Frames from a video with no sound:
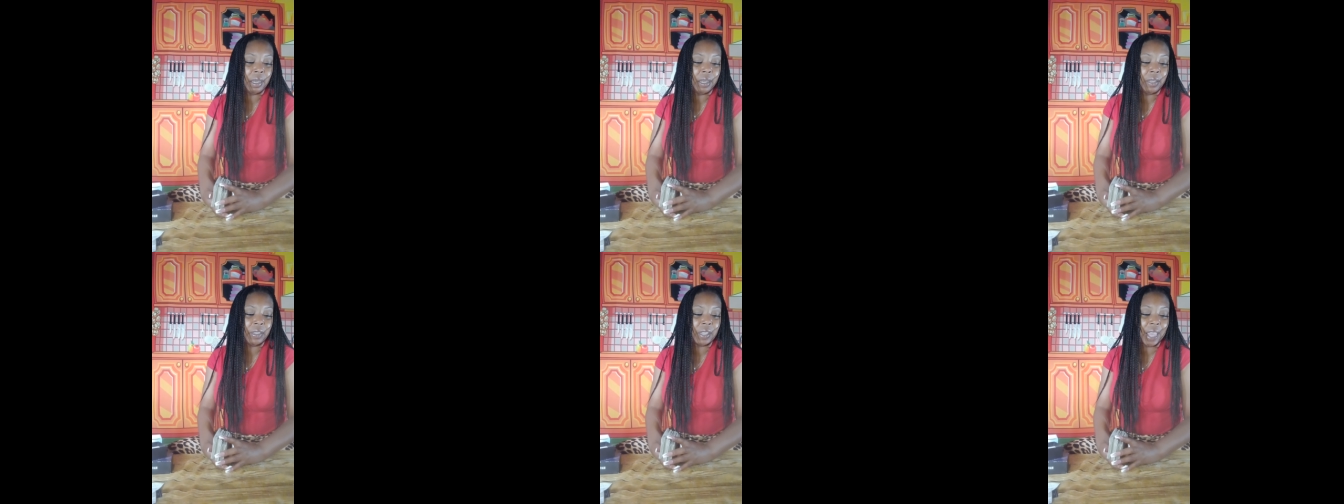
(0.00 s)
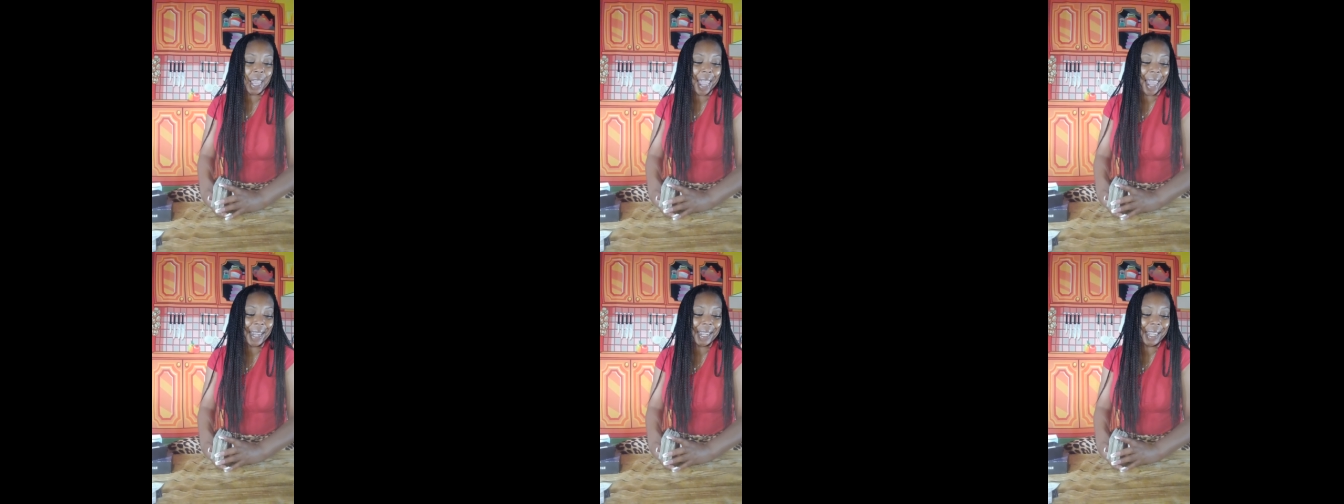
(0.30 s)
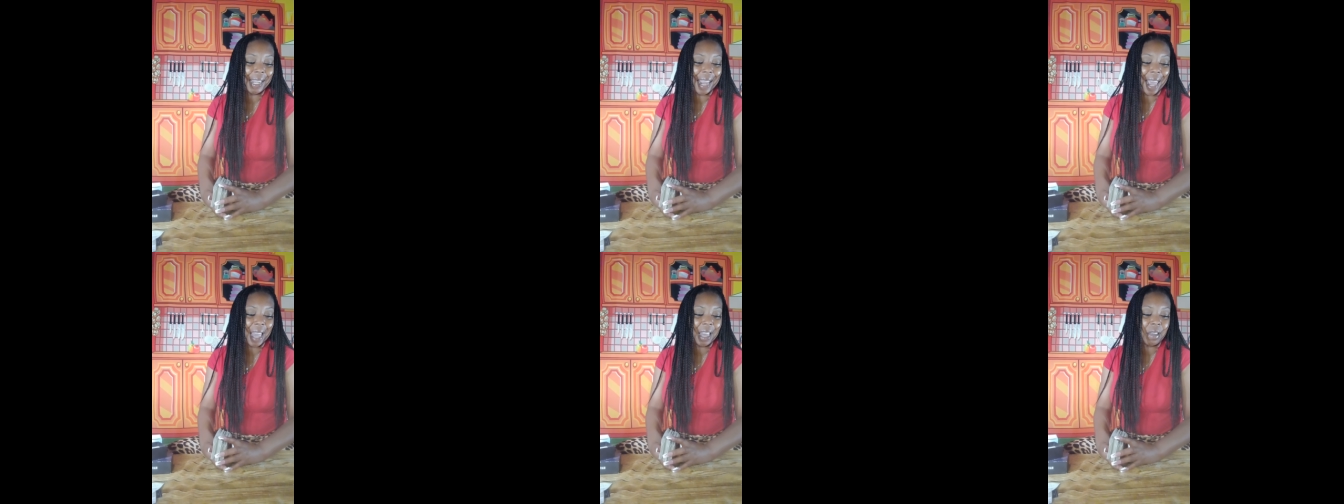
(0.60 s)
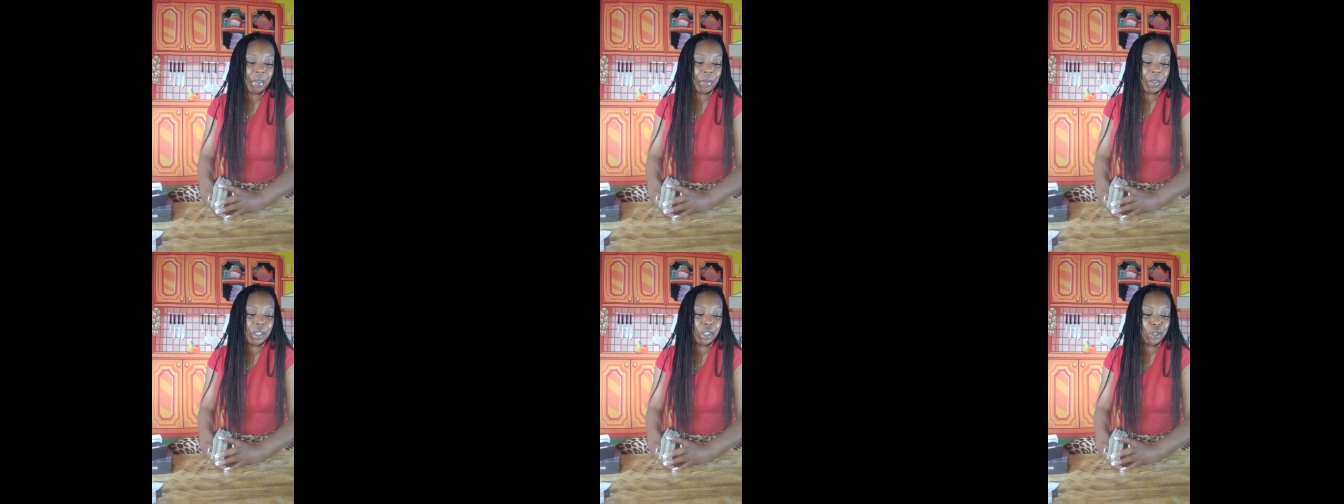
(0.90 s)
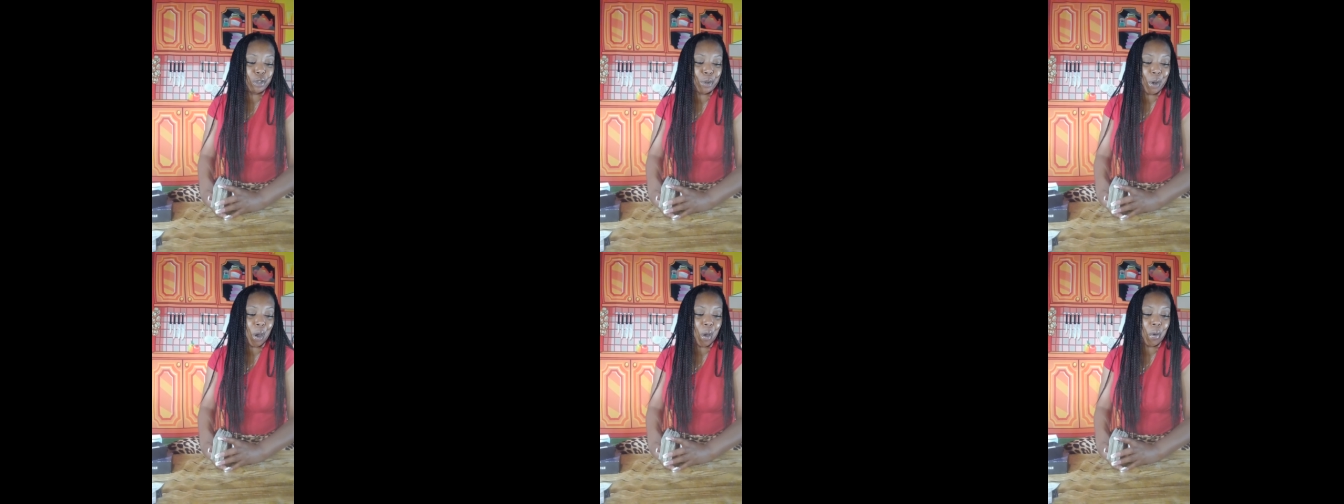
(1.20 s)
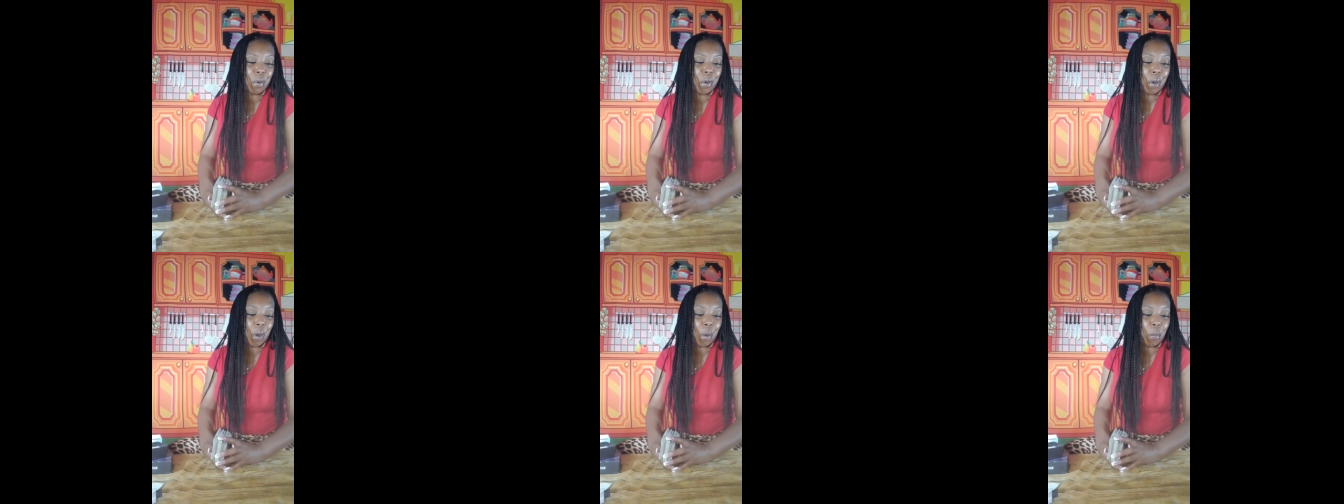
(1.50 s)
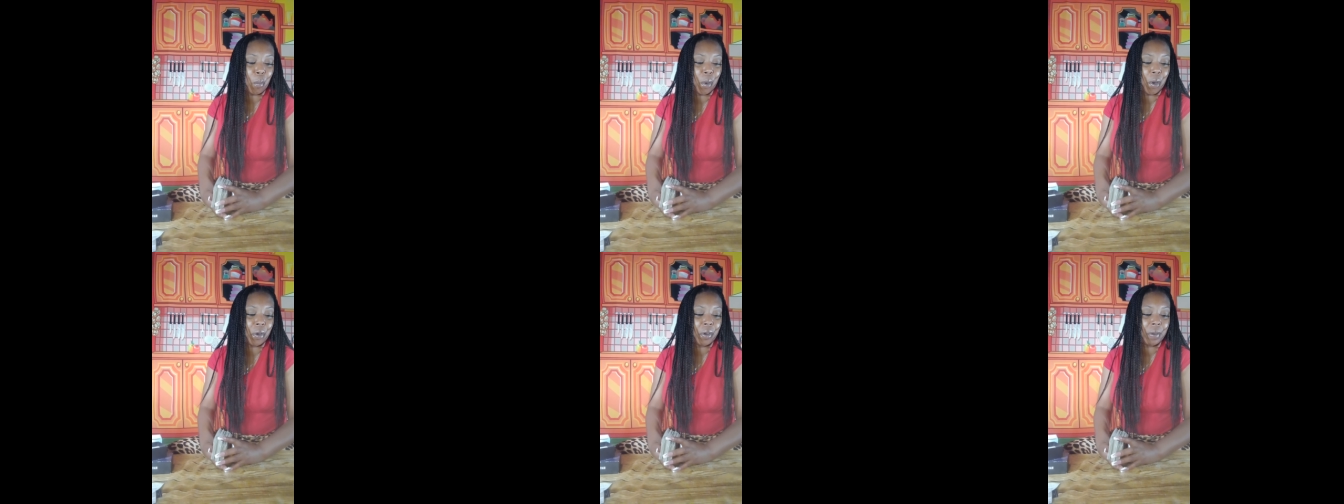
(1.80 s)
They had a lack of control
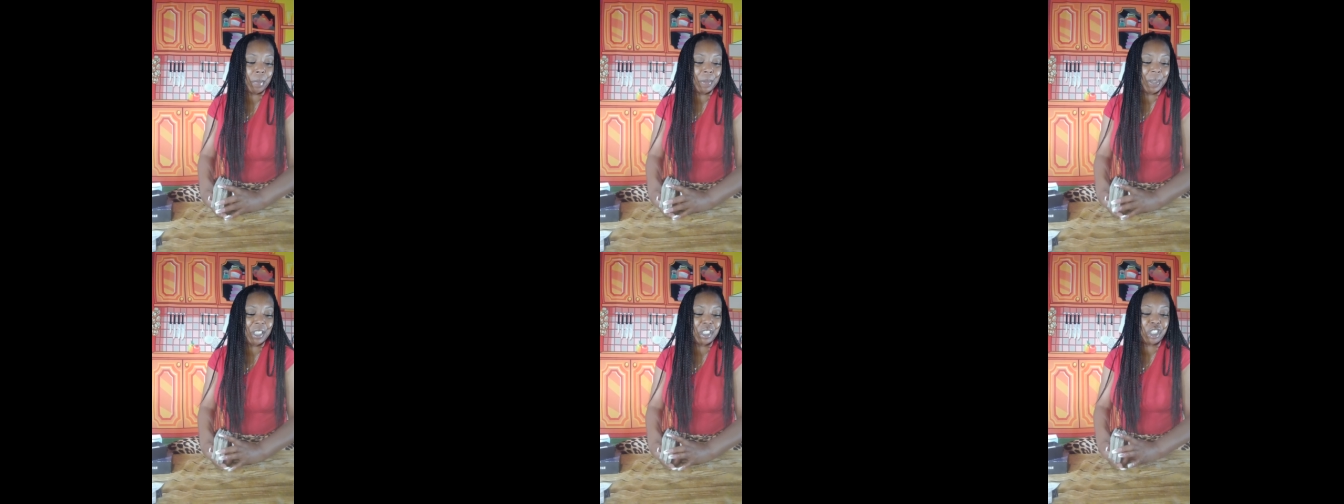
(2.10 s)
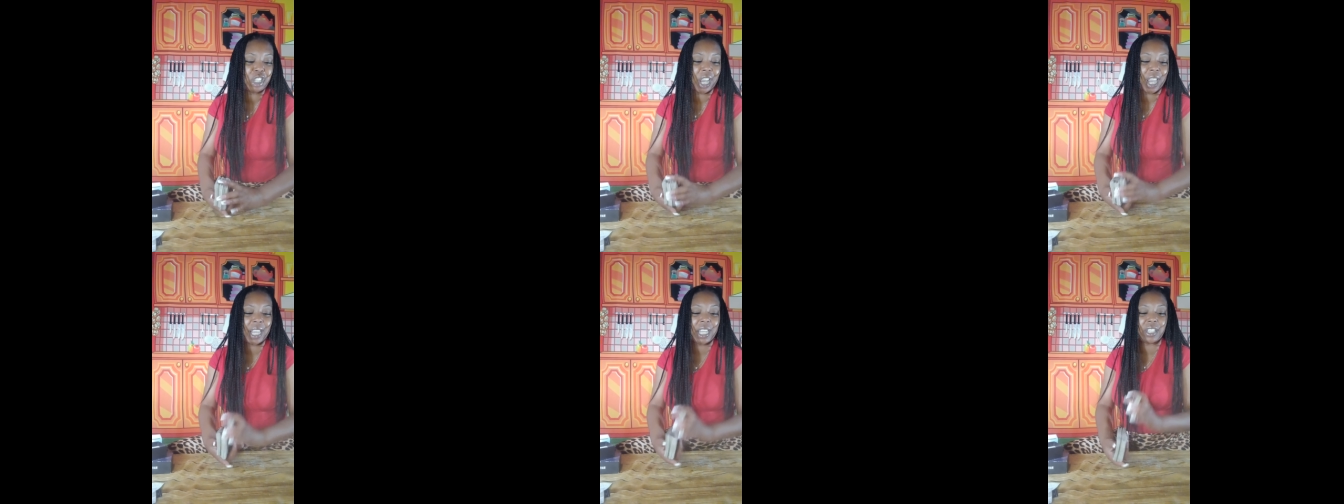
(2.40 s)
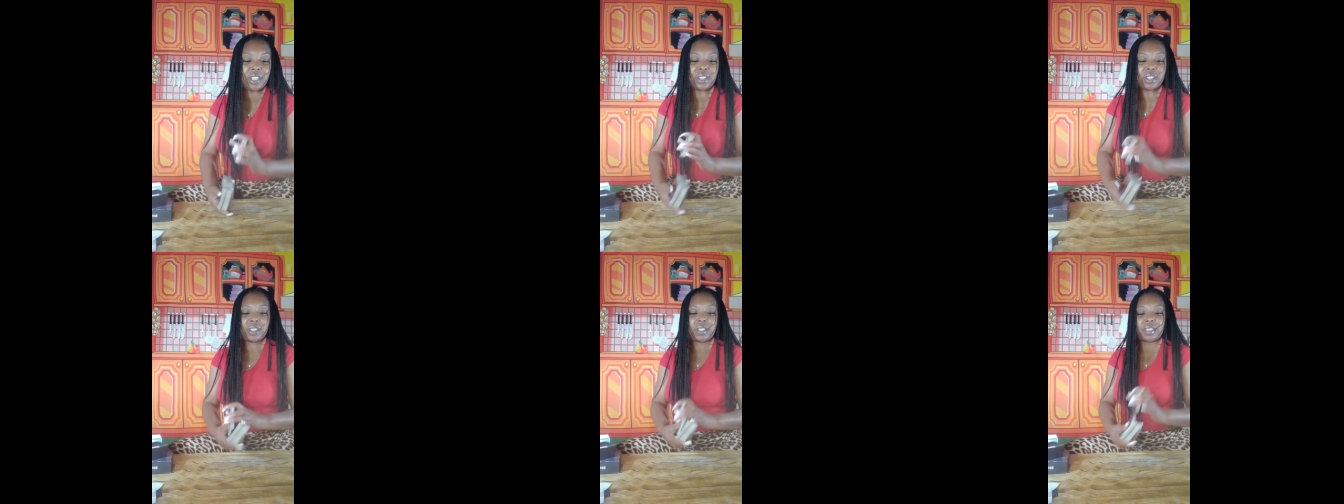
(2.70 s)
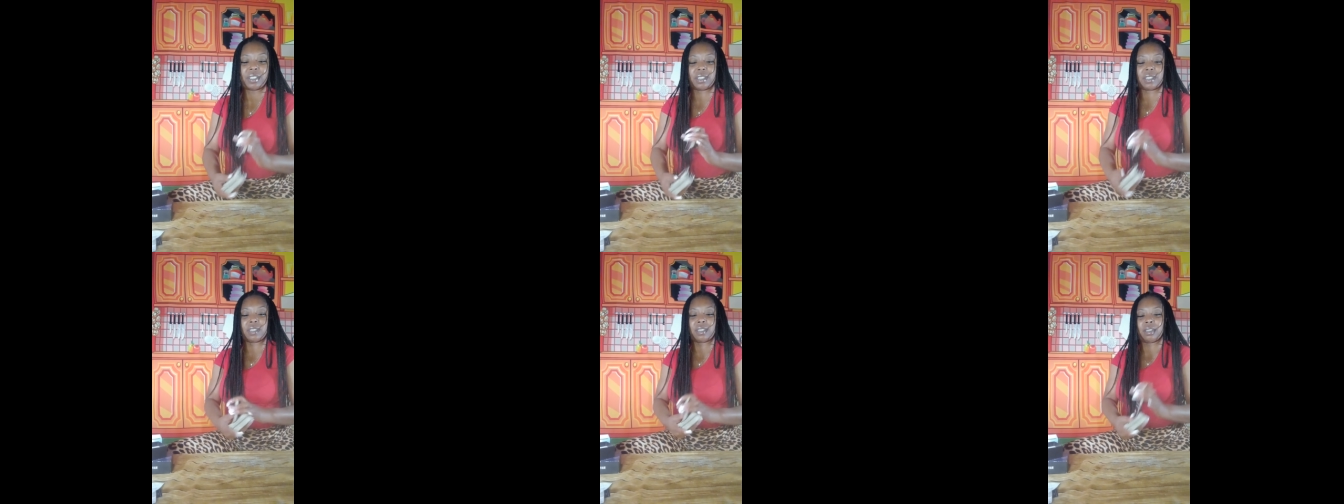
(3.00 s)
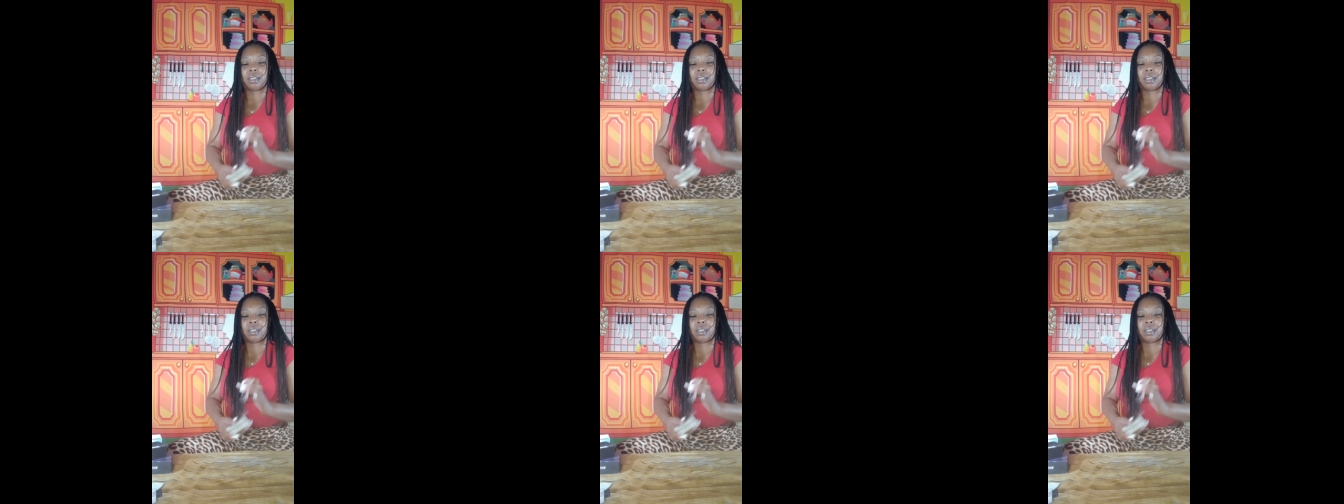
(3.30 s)
on welcoming changes.